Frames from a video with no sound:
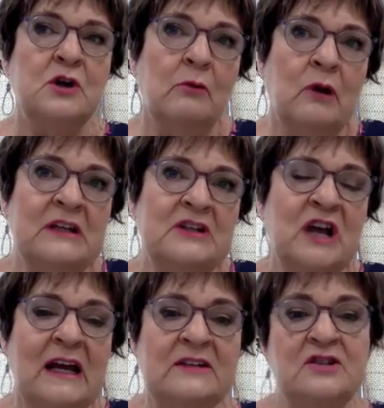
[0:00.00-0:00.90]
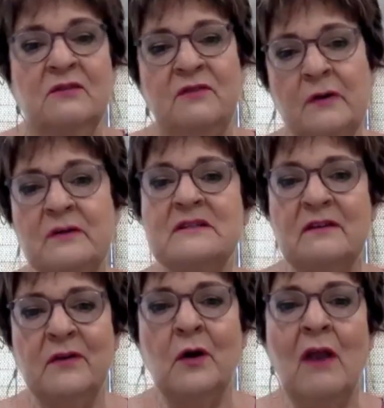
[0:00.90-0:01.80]
really change the focus
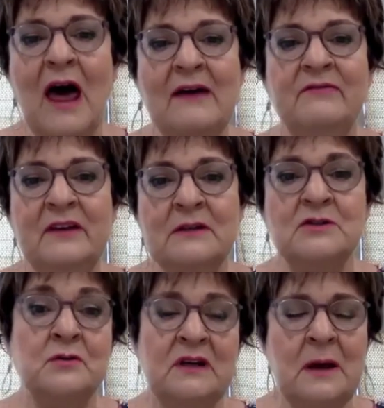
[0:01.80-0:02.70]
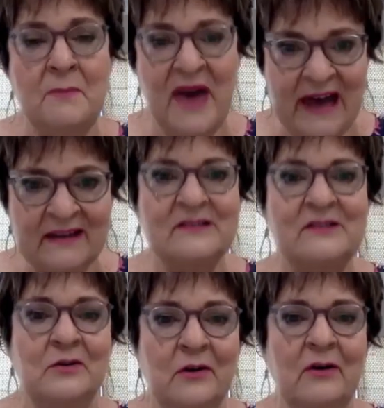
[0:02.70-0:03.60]
of your life into an
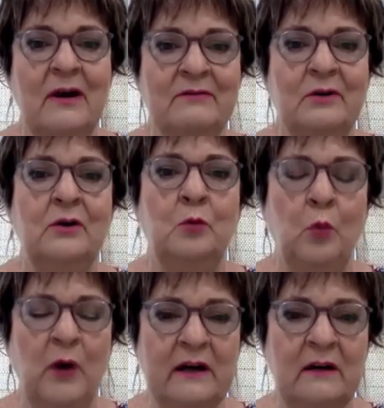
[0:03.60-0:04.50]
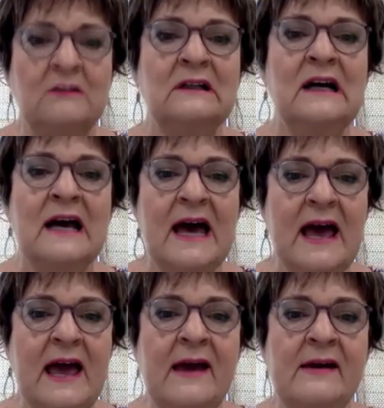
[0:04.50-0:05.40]
ambassador of goodwill
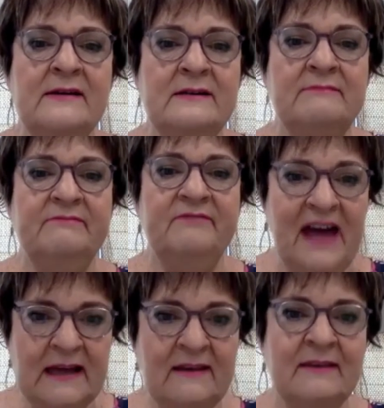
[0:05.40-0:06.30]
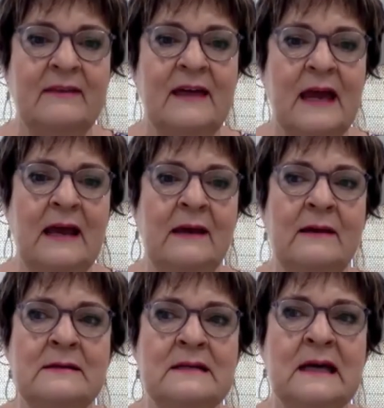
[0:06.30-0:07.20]
and faith
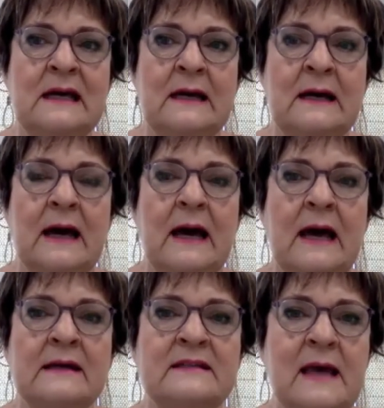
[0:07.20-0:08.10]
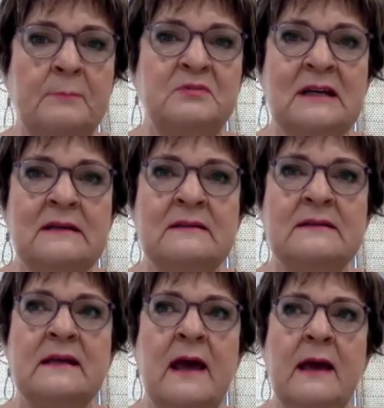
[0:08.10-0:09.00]
and
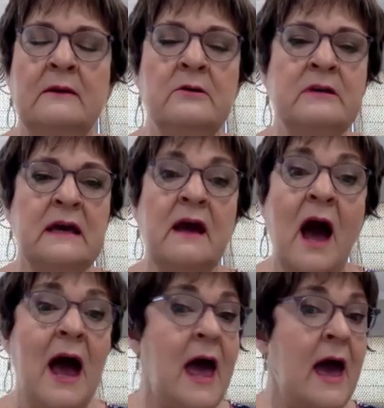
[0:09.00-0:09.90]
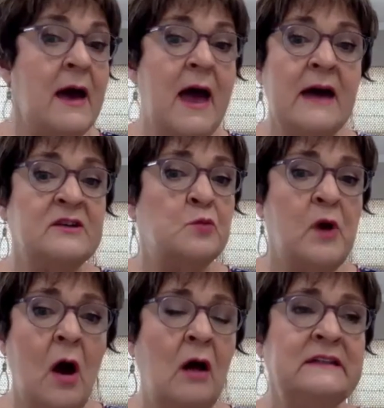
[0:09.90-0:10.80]
acceptance, and looking at, as we
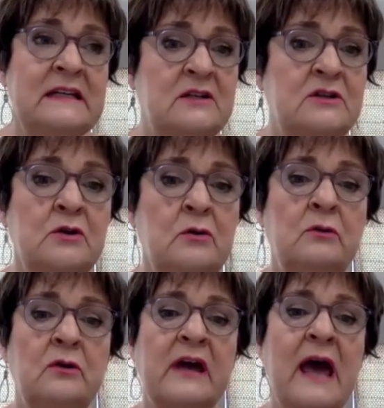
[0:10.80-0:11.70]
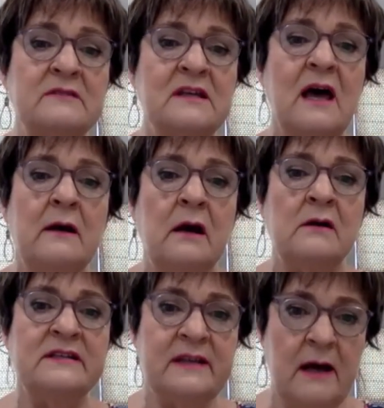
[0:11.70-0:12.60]
all need to do, look outside
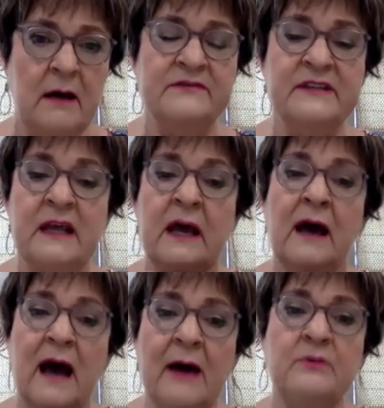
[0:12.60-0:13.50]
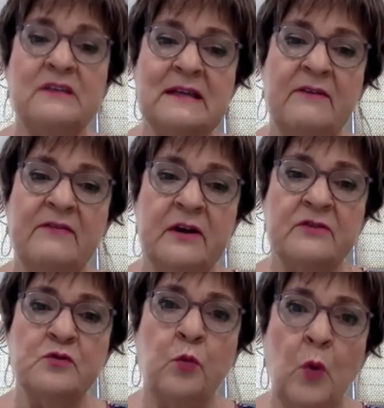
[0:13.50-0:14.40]
ourselves. I would say if
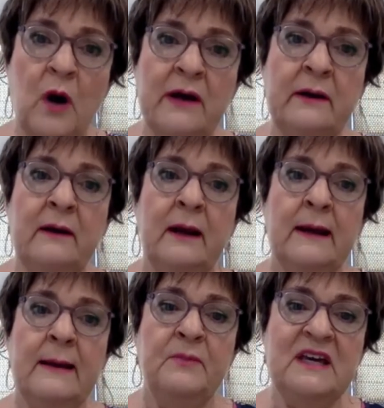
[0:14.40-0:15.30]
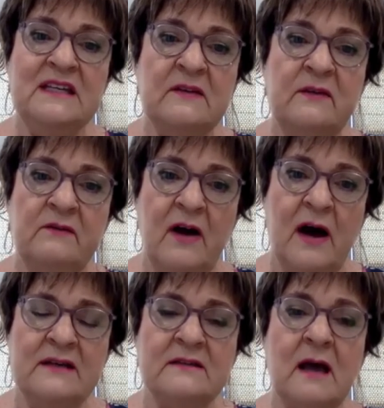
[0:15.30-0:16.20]
there's one piece of
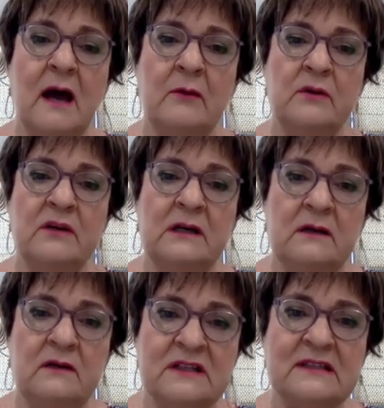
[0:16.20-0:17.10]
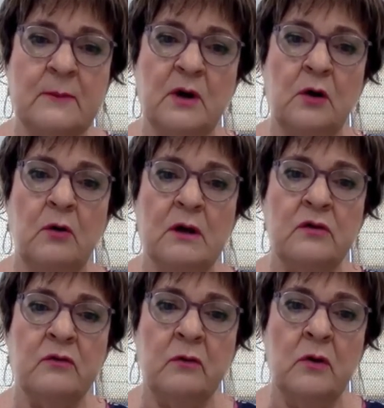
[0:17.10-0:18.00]
advice I would give to someone going
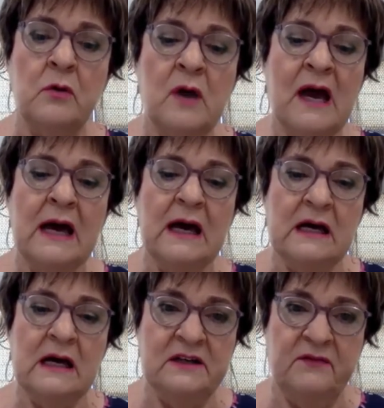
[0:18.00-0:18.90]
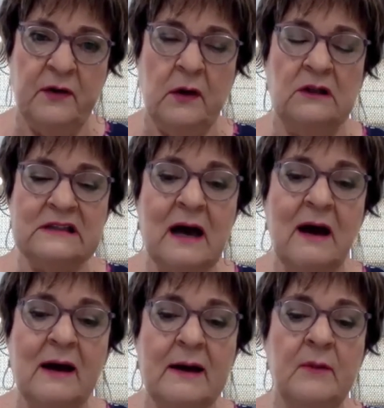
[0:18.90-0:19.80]
through a difficult
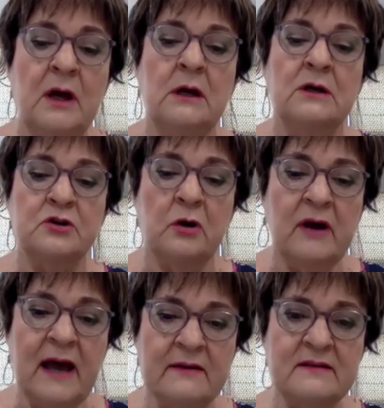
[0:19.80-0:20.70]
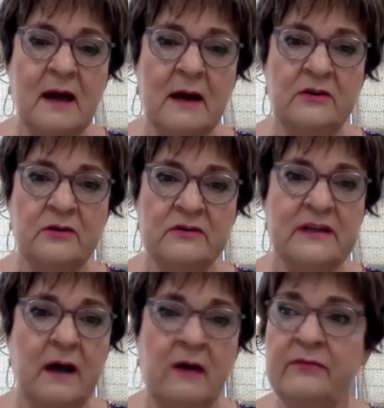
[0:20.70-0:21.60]
time, turn outside
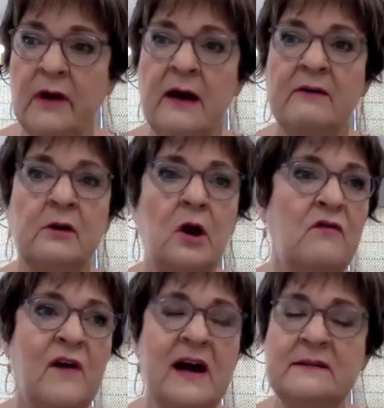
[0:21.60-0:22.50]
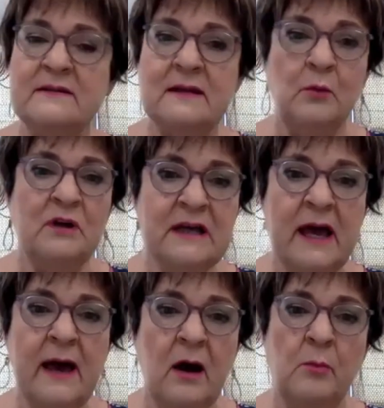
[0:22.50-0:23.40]
yourself. Go find someone to
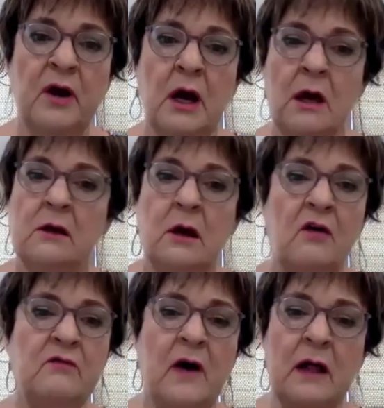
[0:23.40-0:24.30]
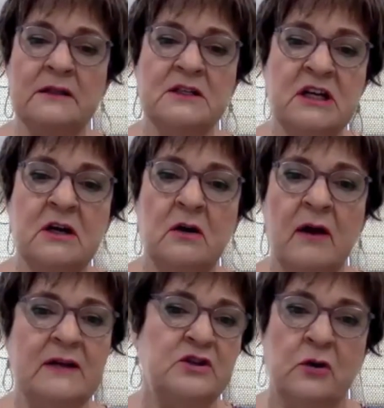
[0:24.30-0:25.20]
help. Go volunteer at